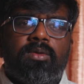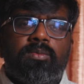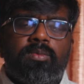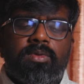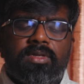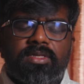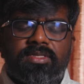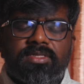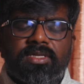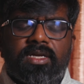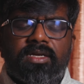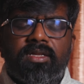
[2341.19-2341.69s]

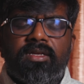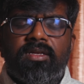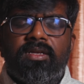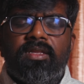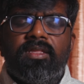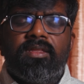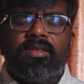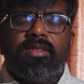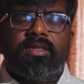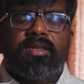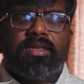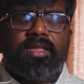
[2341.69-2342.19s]
We'll
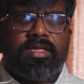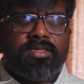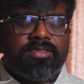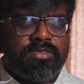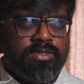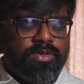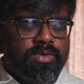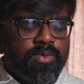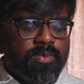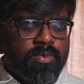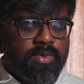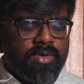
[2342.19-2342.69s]
suddenly realize,
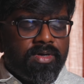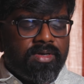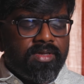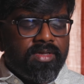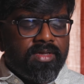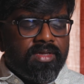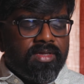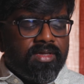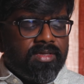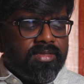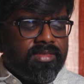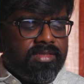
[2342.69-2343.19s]
you know what,
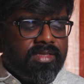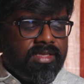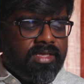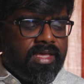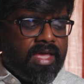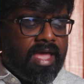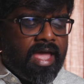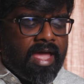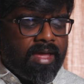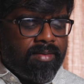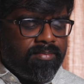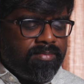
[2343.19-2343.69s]

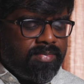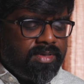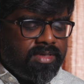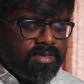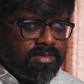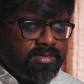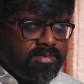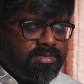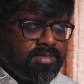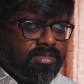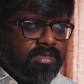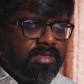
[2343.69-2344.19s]
the
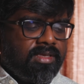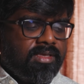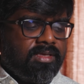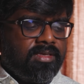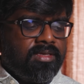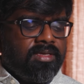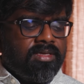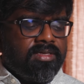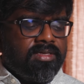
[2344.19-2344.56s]
ambience, the